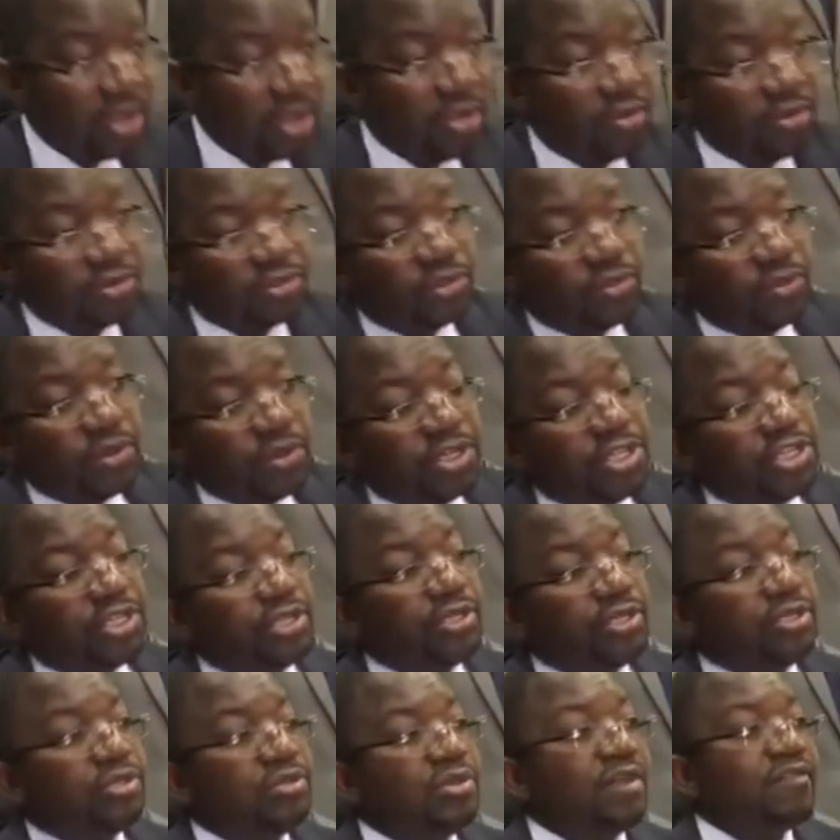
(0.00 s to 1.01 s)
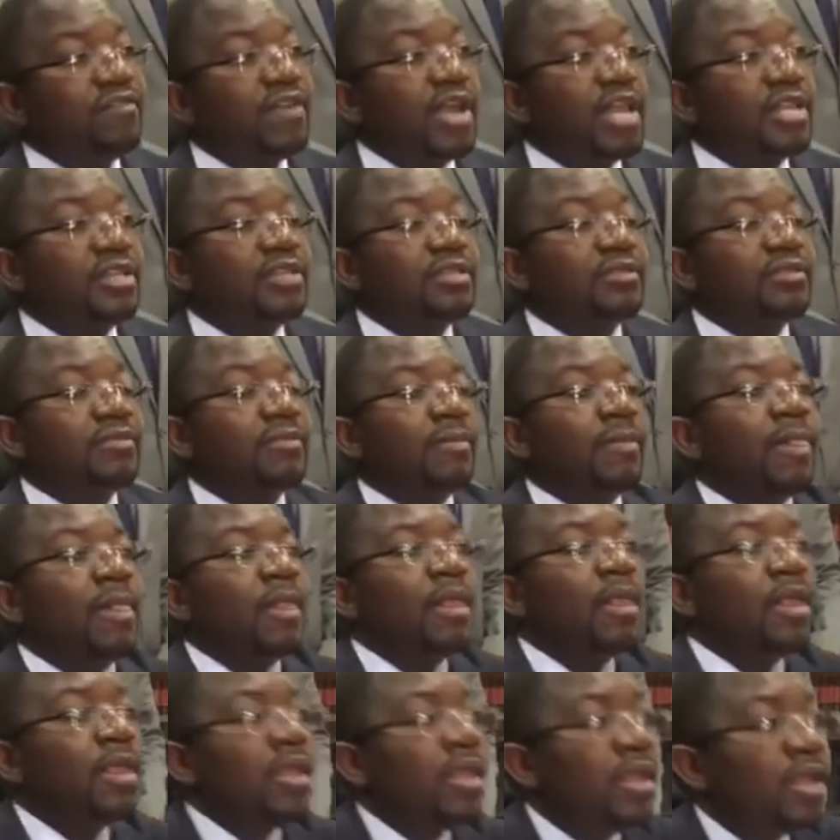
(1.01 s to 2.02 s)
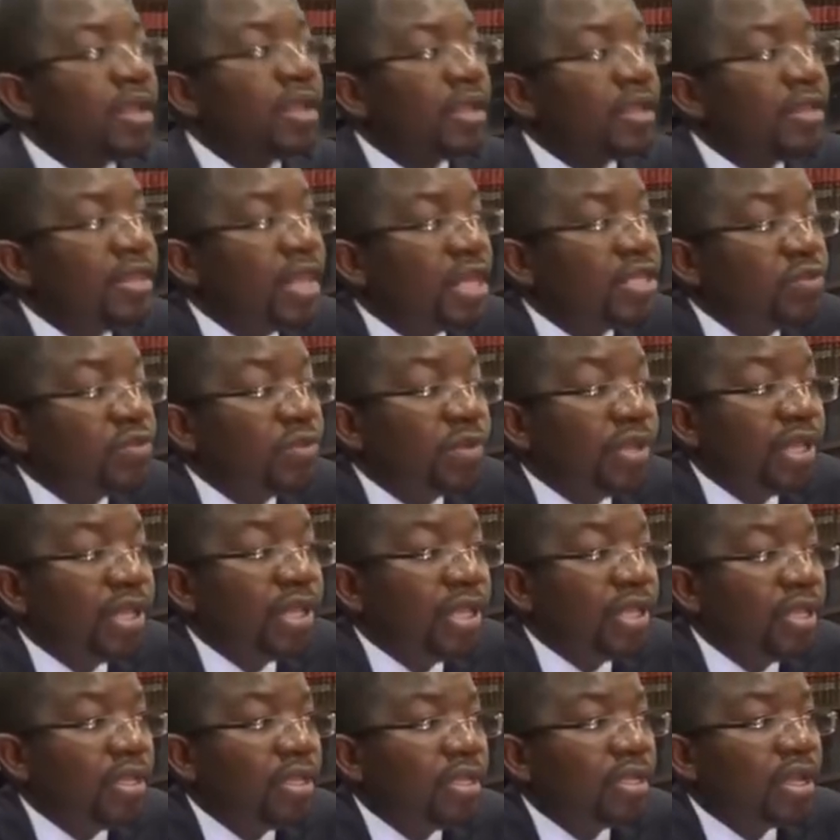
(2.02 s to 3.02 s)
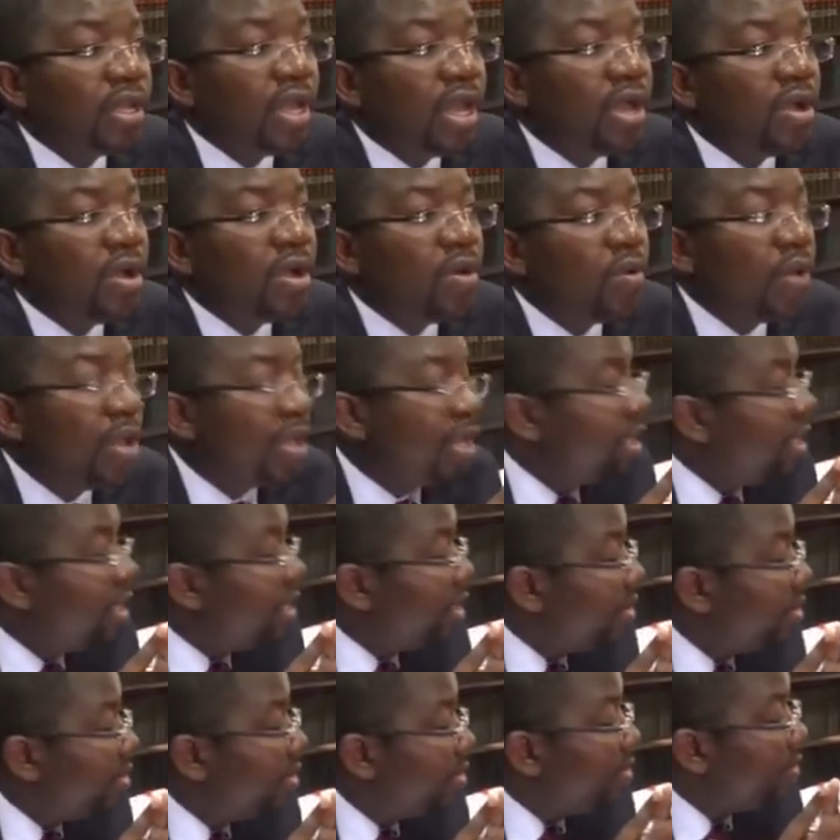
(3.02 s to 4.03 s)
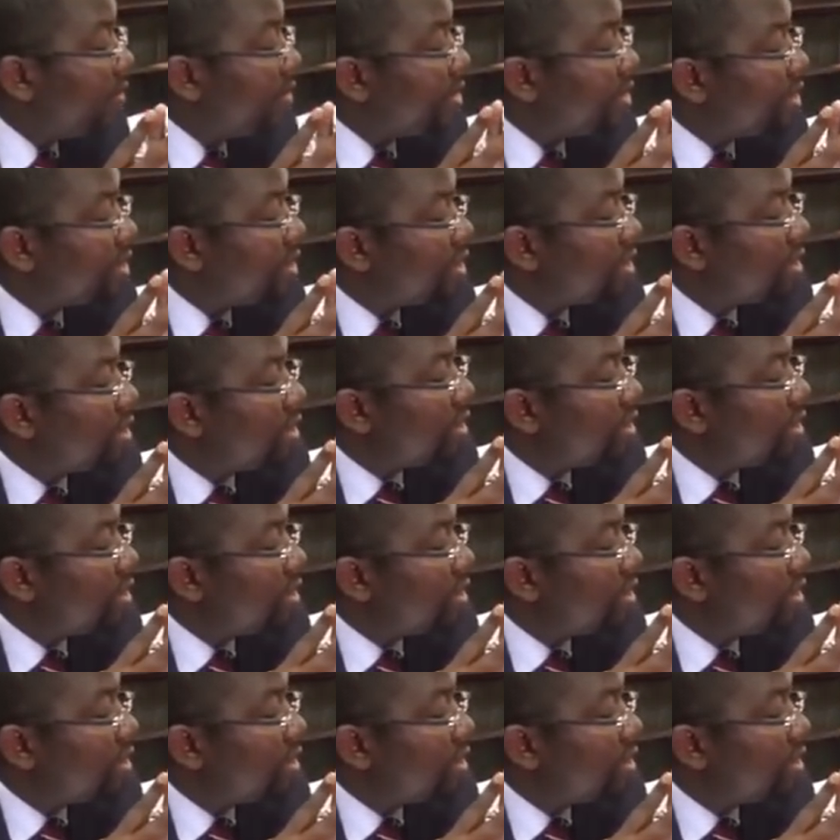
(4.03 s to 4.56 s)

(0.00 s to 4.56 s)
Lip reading: I also wish to advise that we are working with